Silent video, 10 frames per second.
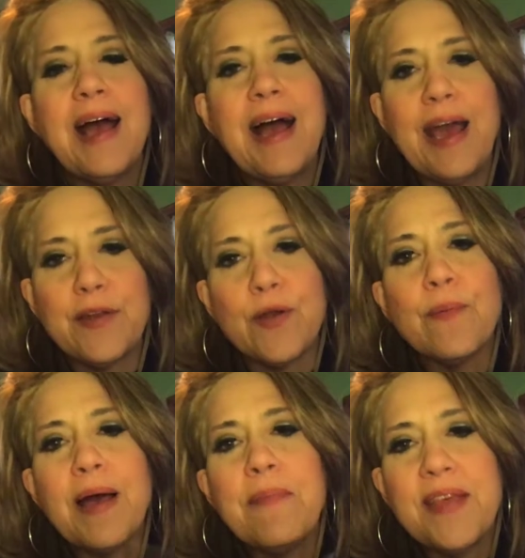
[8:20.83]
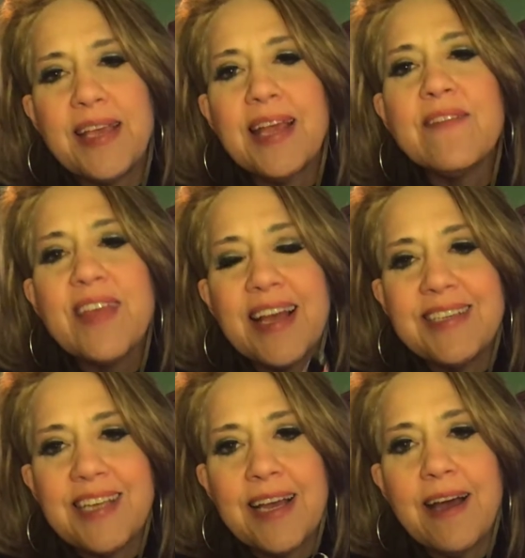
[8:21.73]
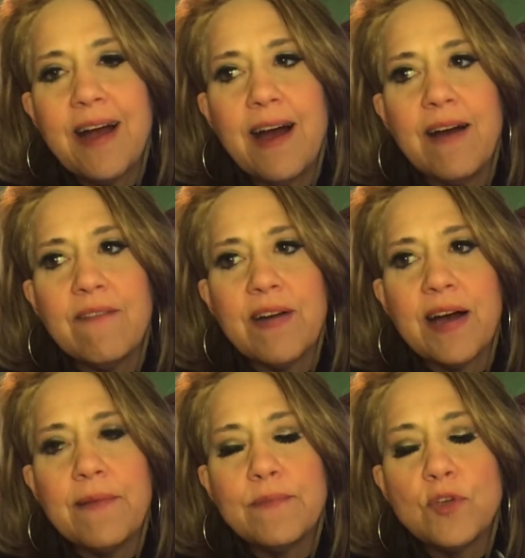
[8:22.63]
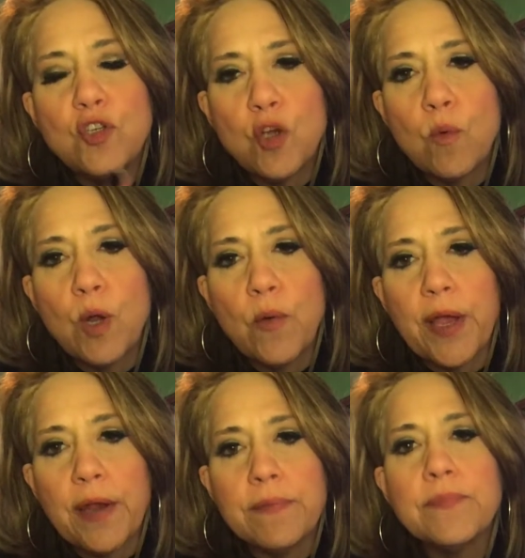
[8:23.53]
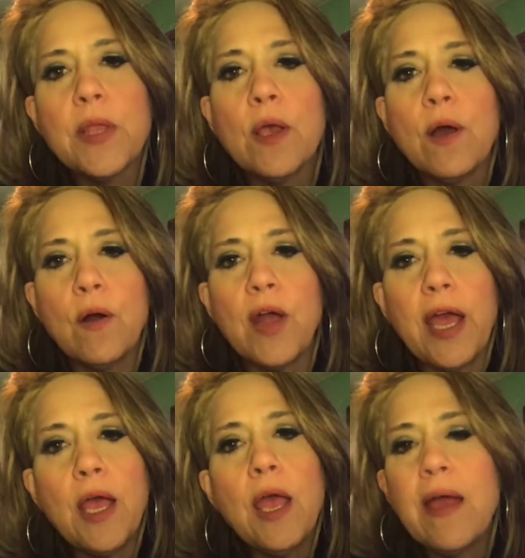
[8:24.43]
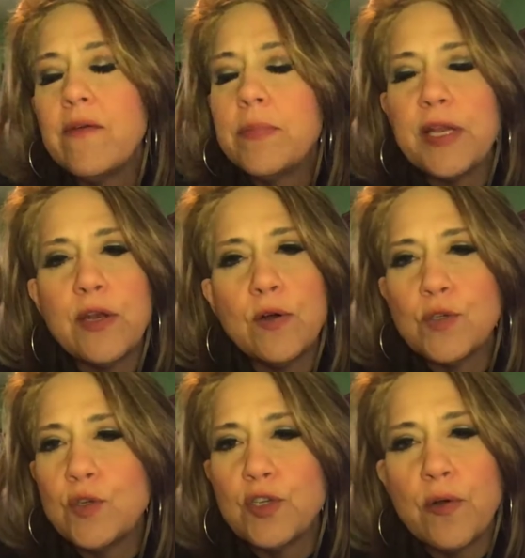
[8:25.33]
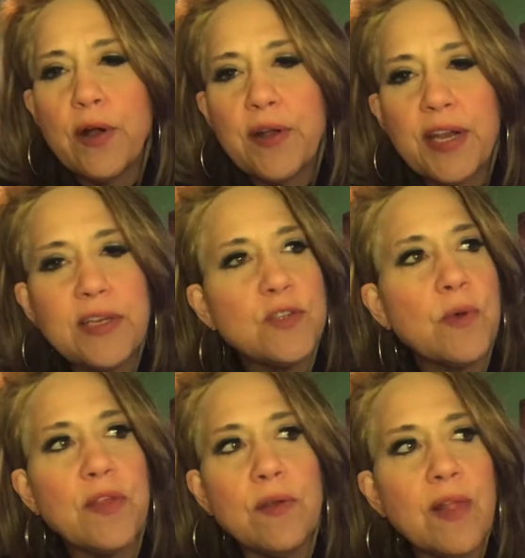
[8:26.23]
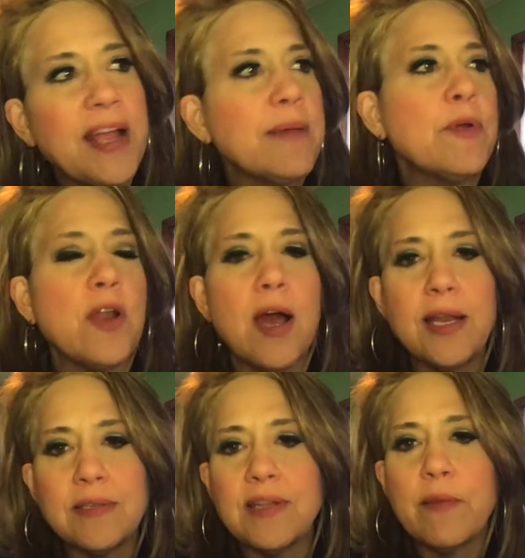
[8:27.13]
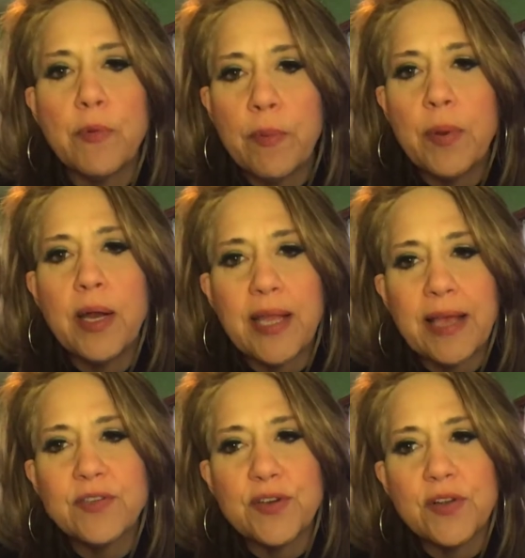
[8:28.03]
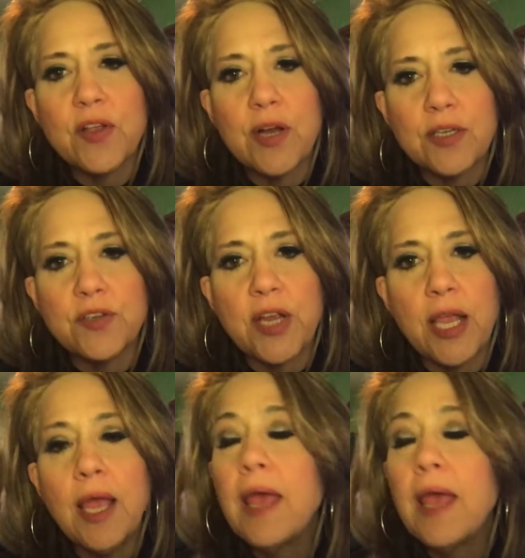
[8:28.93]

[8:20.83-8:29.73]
I don't know. I'm thinking of the idea of Joe Rogan. Okay? Everybody knows who Joe Rogan is, whether you like him or not. He's the #1 podcaster in the country.